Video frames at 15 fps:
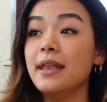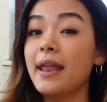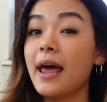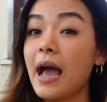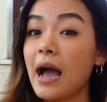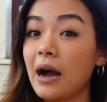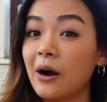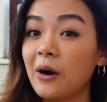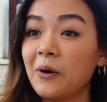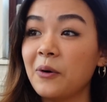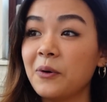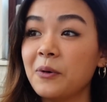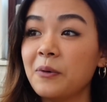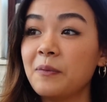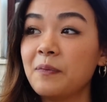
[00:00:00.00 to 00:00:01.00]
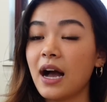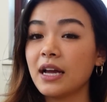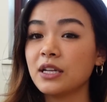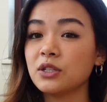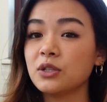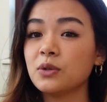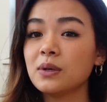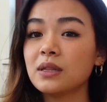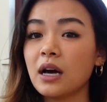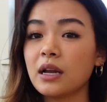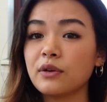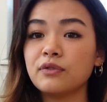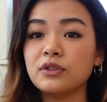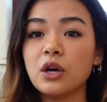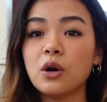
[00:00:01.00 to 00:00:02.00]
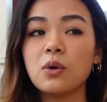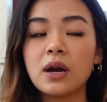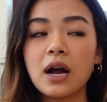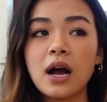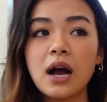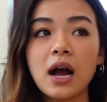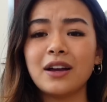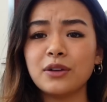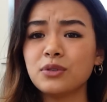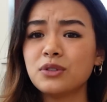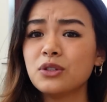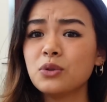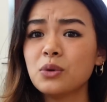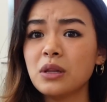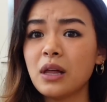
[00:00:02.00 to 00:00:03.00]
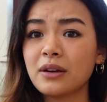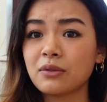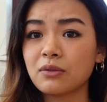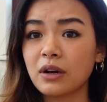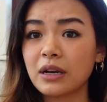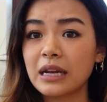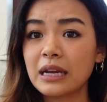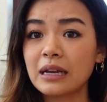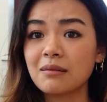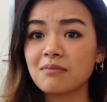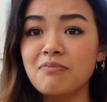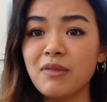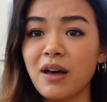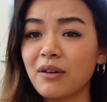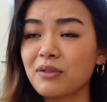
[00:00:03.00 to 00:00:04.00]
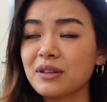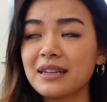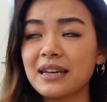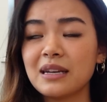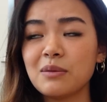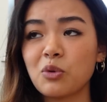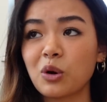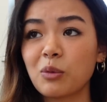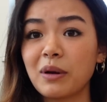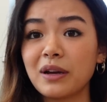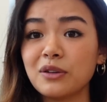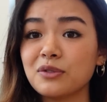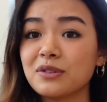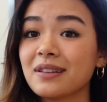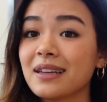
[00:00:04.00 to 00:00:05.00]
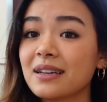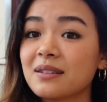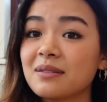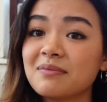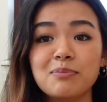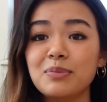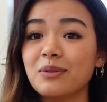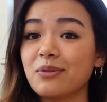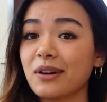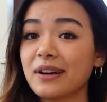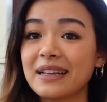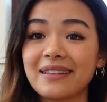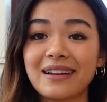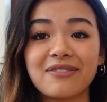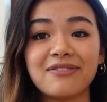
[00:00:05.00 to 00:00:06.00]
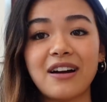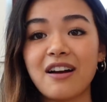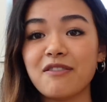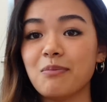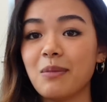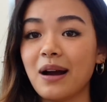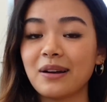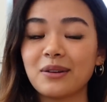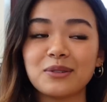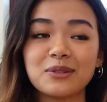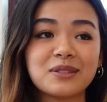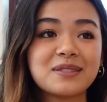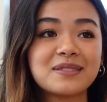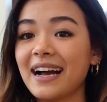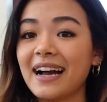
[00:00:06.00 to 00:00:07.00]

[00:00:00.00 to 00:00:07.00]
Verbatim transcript: Now I do a lot of yoga. I used to do a lot of running. Not really anymore, but I used to like be running like five miles.